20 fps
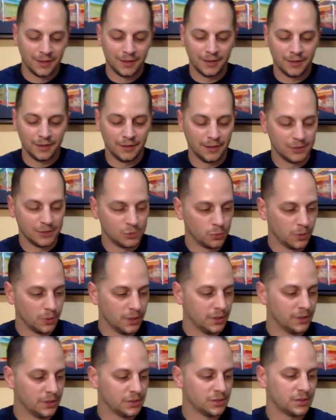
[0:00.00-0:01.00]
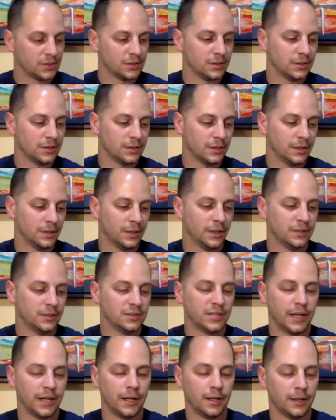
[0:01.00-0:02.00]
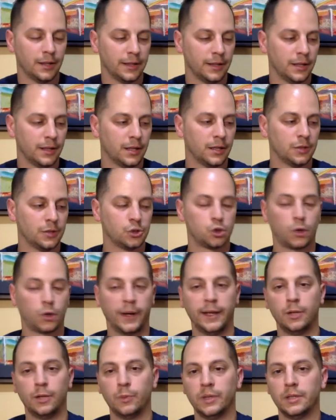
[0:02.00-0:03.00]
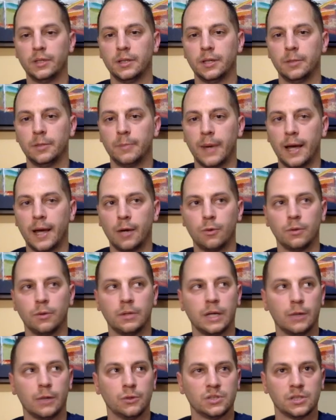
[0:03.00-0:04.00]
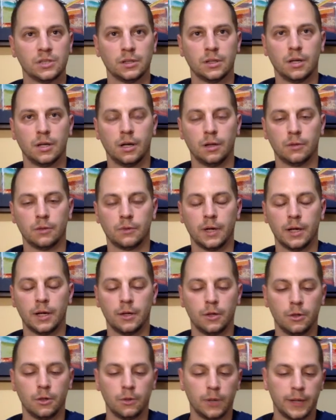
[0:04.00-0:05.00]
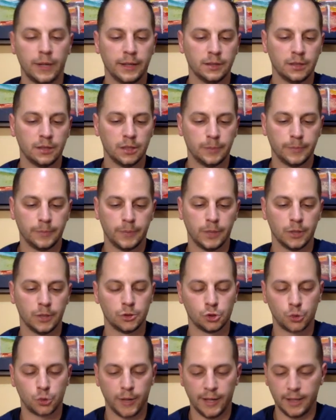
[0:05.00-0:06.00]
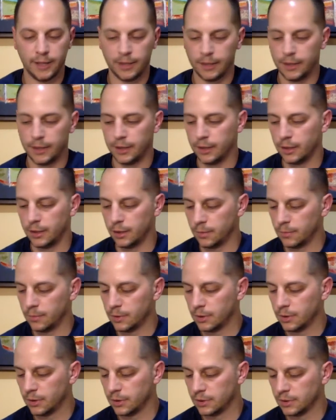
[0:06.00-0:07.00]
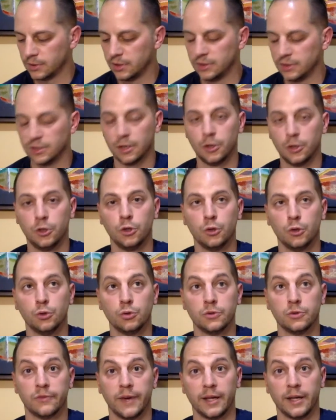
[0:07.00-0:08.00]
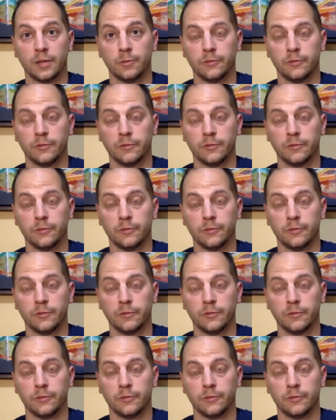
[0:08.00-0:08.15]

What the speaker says: This was entailing a trade we did back when I was in Colorado. I ended up trading him because he's a huge Venom